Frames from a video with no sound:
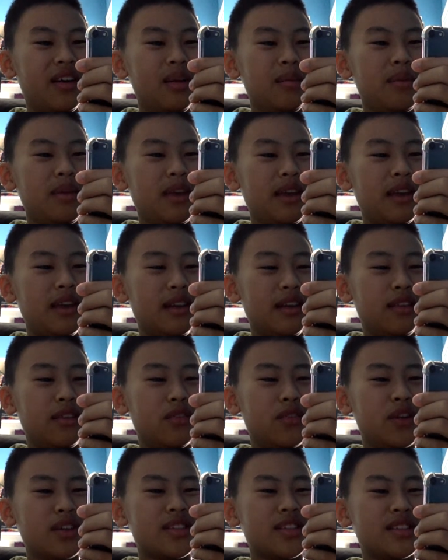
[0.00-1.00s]
B.
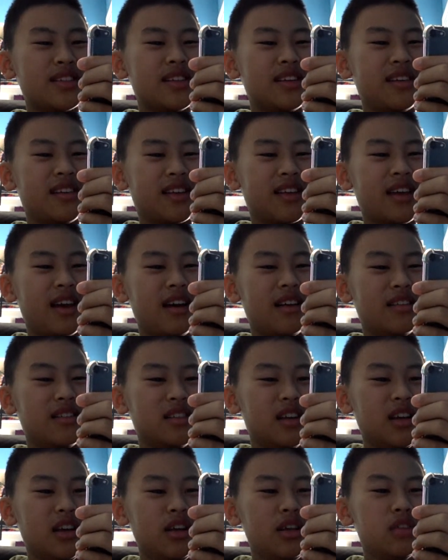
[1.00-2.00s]
Devices and accounts.
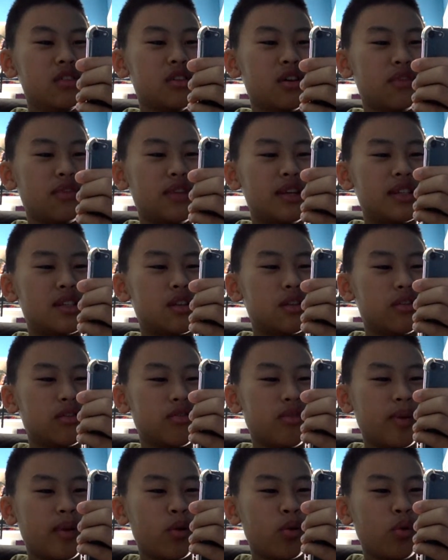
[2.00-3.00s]
Use of the server
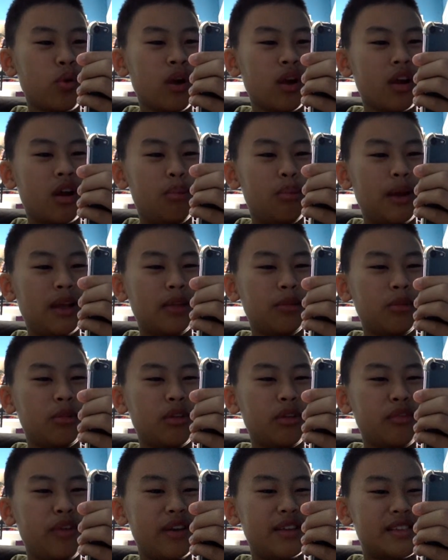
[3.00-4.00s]
may require compatible
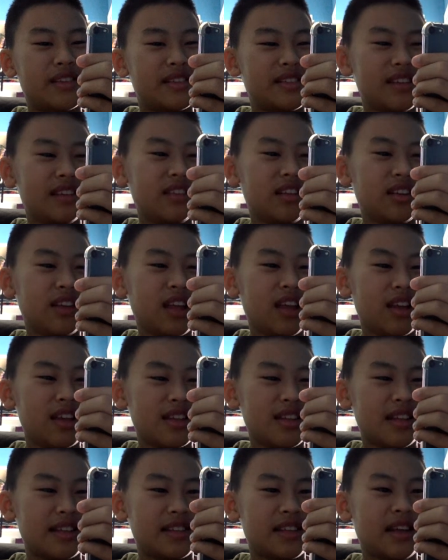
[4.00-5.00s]
devices, internet
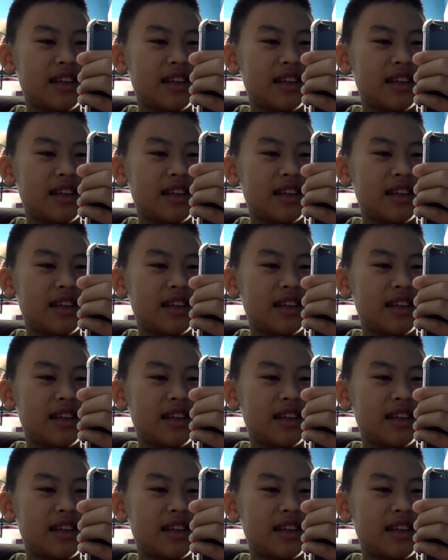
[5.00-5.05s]
access,